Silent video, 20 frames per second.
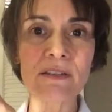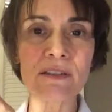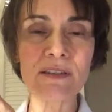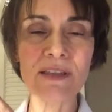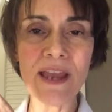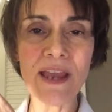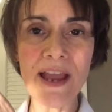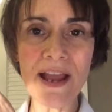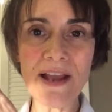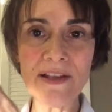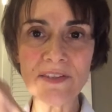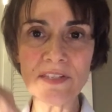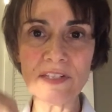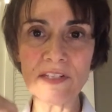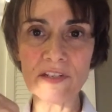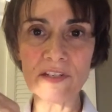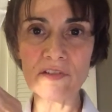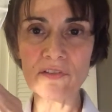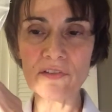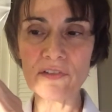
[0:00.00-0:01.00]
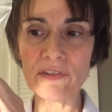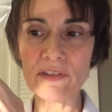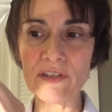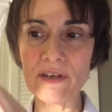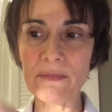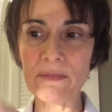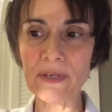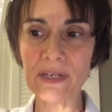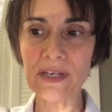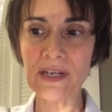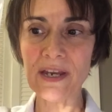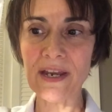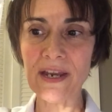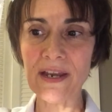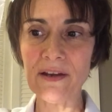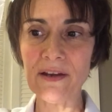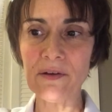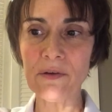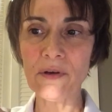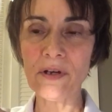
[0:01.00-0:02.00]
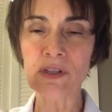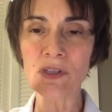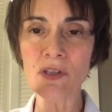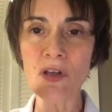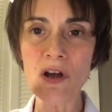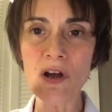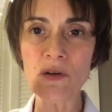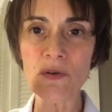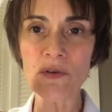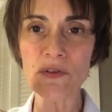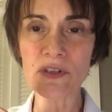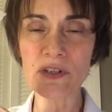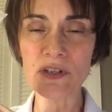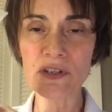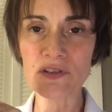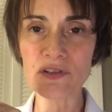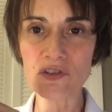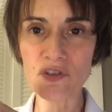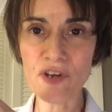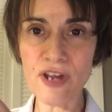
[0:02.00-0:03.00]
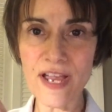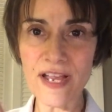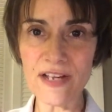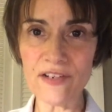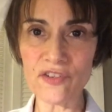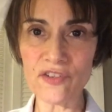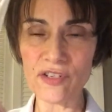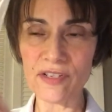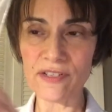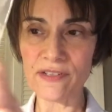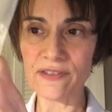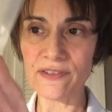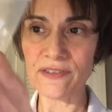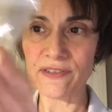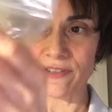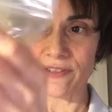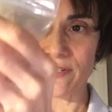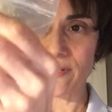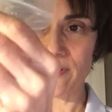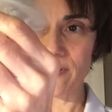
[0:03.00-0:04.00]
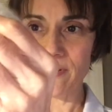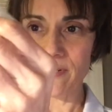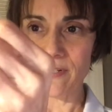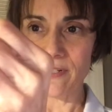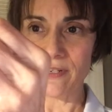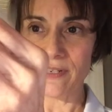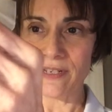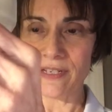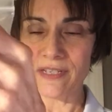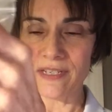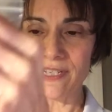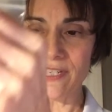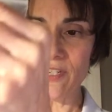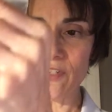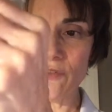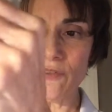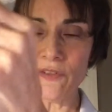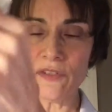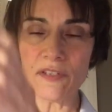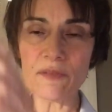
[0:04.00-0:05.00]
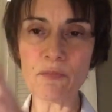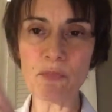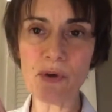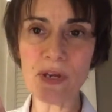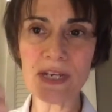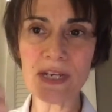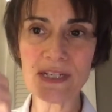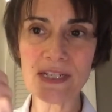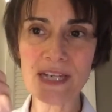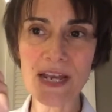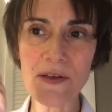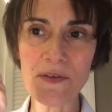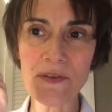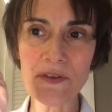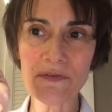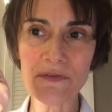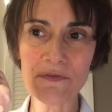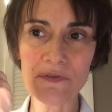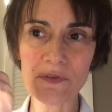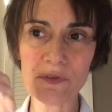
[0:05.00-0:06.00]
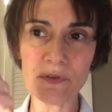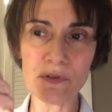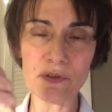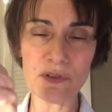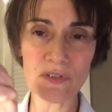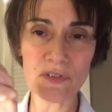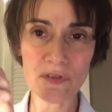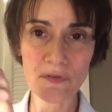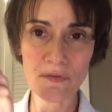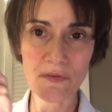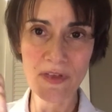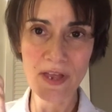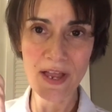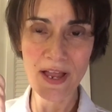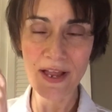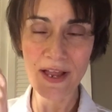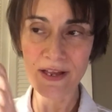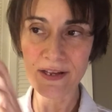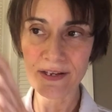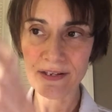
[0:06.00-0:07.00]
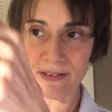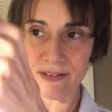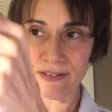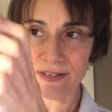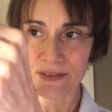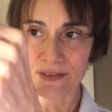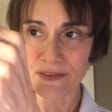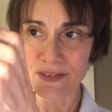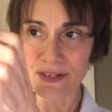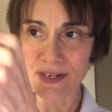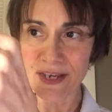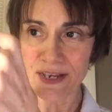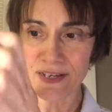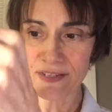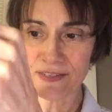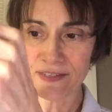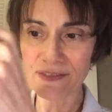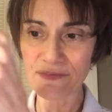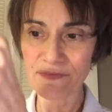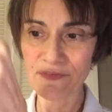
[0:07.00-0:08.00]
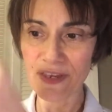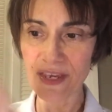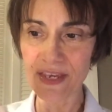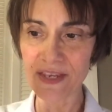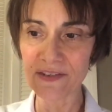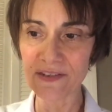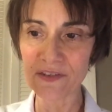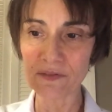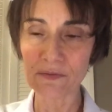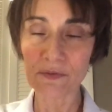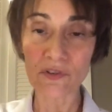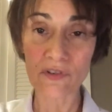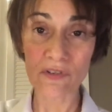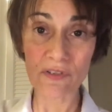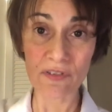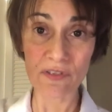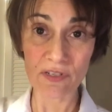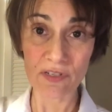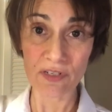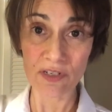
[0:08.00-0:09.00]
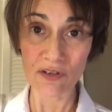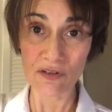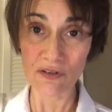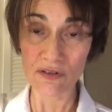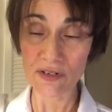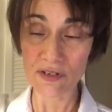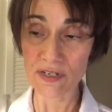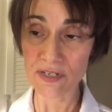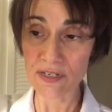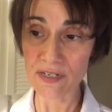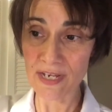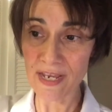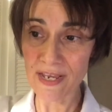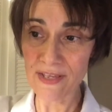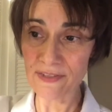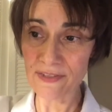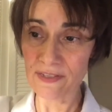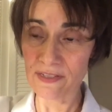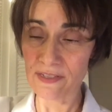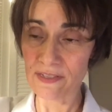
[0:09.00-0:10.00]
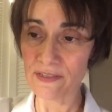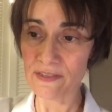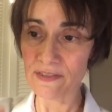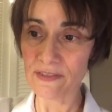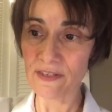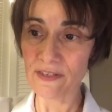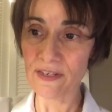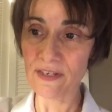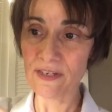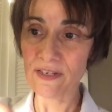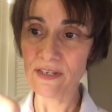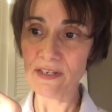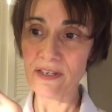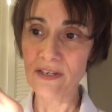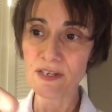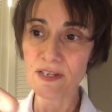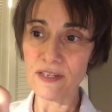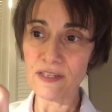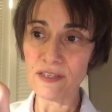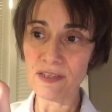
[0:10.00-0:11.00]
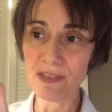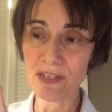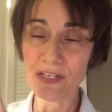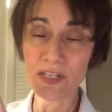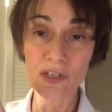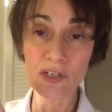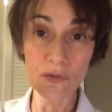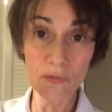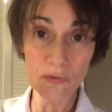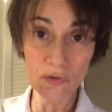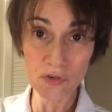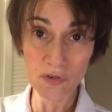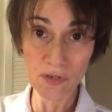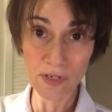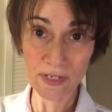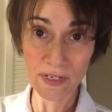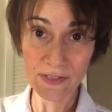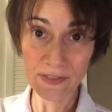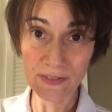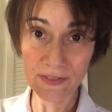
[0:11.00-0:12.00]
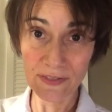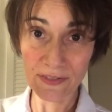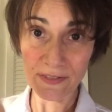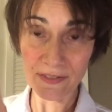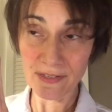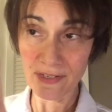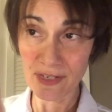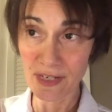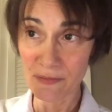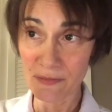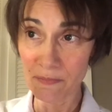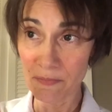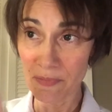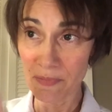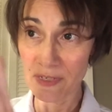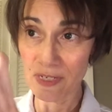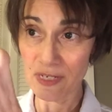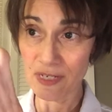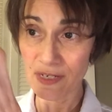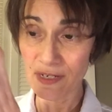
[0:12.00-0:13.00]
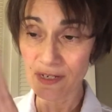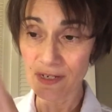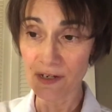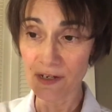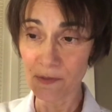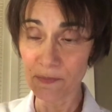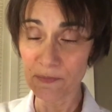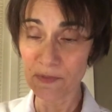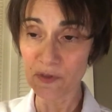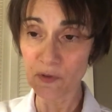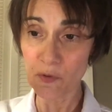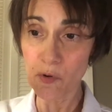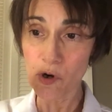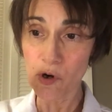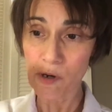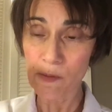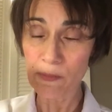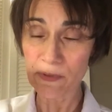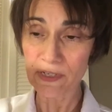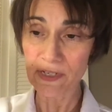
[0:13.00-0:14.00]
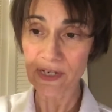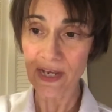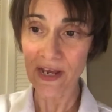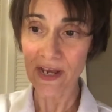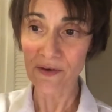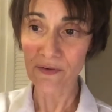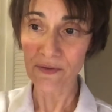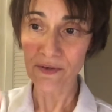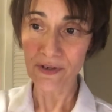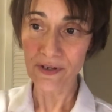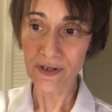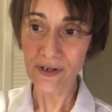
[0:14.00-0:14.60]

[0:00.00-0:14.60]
The acid in your stomach, along with the contractions, continues to break down the food so that in the next phase, which is in your intestines, the nutrients can be absorbed. Now,